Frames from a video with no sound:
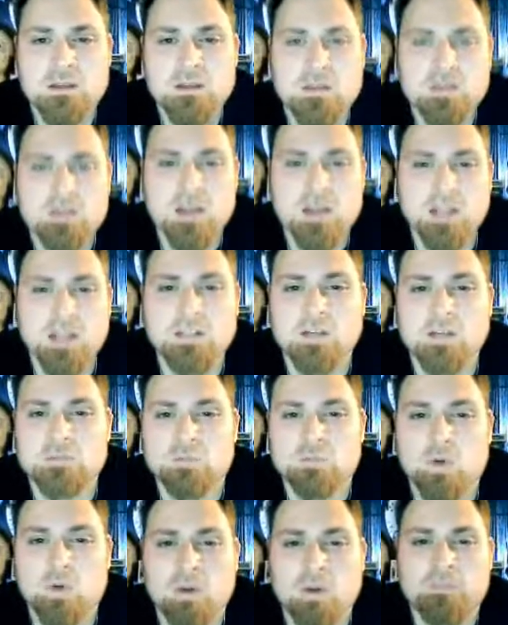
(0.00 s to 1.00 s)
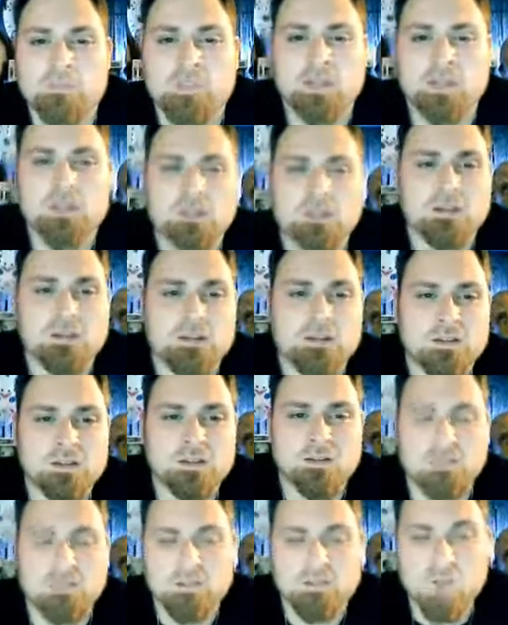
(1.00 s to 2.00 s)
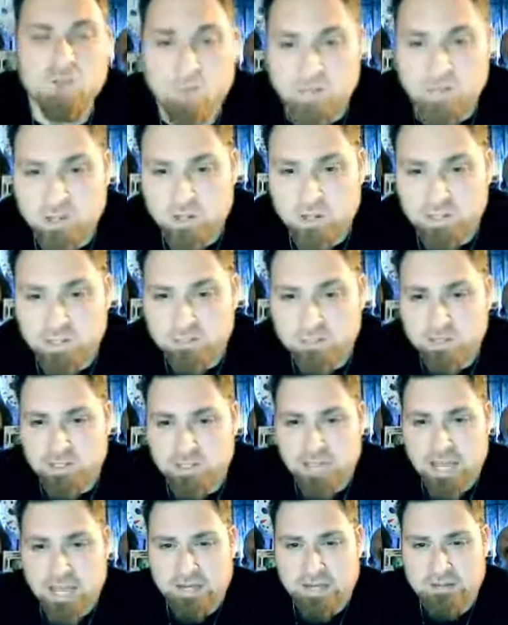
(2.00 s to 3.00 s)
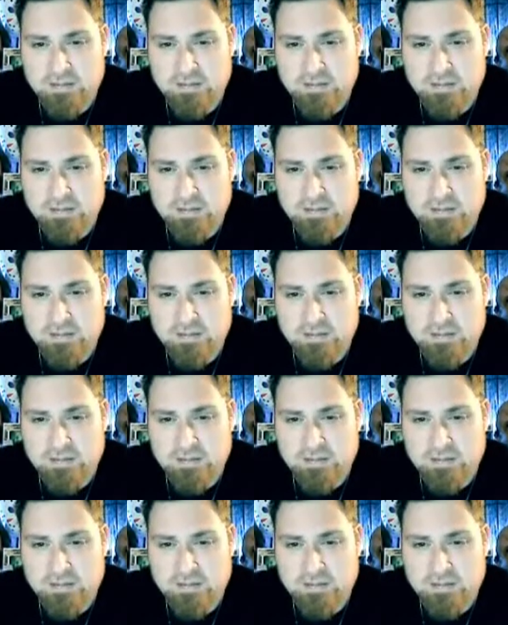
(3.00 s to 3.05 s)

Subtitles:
I love Swamp Thing. Nobody talks about that.